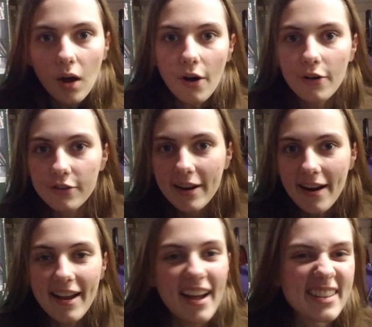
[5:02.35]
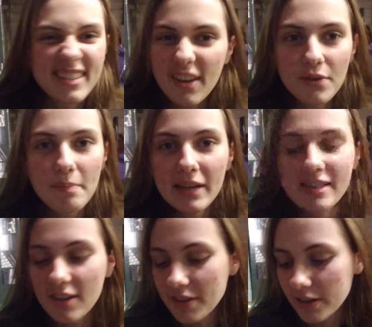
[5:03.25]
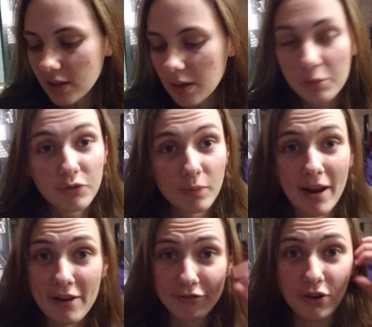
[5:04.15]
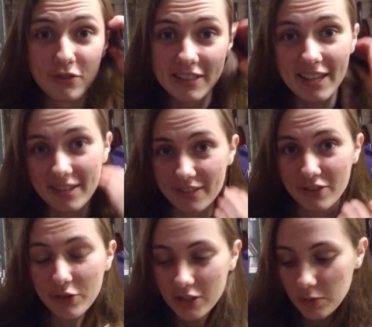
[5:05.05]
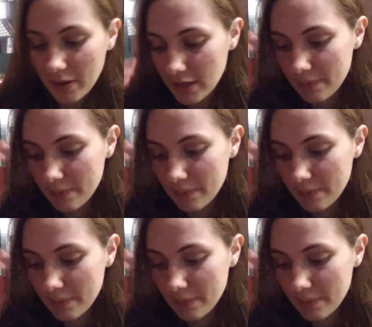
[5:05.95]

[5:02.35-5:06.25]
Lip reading: Alright, I got 7 minutes on the clock before my phone runs out of storage space,